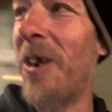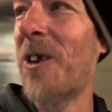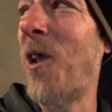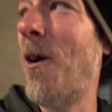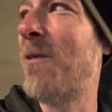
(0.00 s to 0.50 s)
a
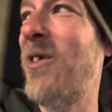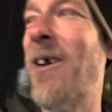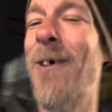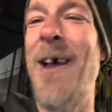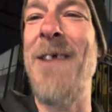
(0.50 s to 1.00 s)
clove
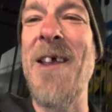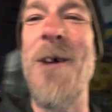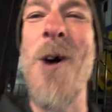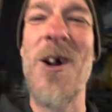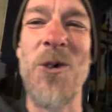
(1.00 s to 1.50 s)
cigarette, and then I
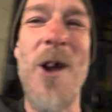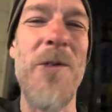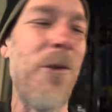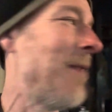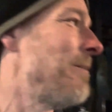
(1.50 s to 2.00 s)
walked away
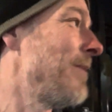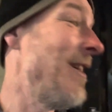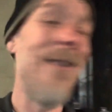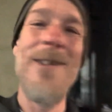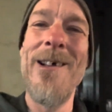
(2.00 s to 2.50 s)
from him.
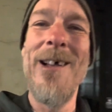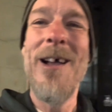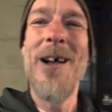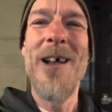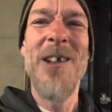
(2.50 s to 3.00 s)

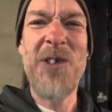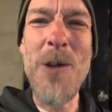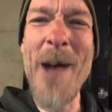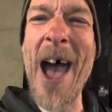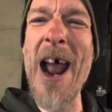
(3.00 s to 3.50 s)

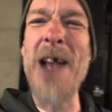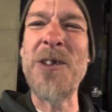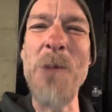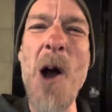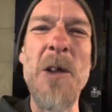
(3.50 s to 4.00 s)
Too bad I
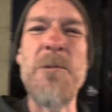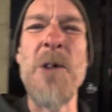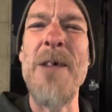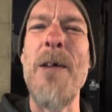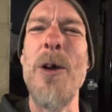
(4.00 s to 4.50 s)
smoke in
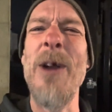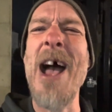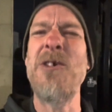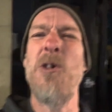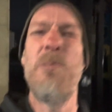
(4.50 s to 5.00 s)
front of everyone
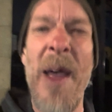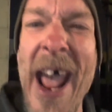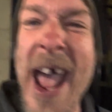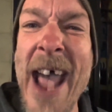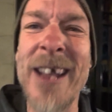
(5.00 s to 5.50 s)
else, you
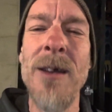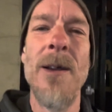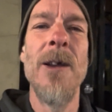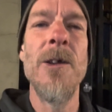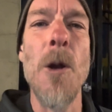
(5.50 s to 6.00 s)
pig!
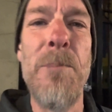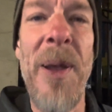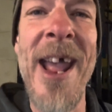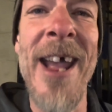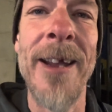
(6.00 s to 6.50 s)
You're a
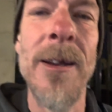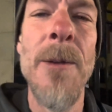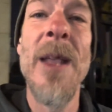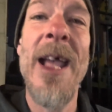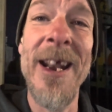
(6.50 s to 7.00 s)
pig.
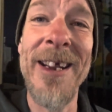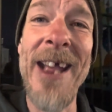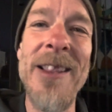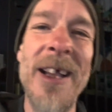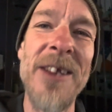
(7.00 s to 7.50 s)
And
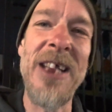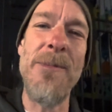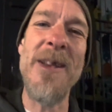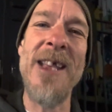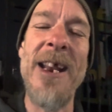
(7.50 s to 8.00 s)
again, like I said at
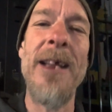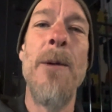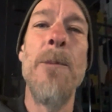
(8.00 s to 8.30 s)
the beginning,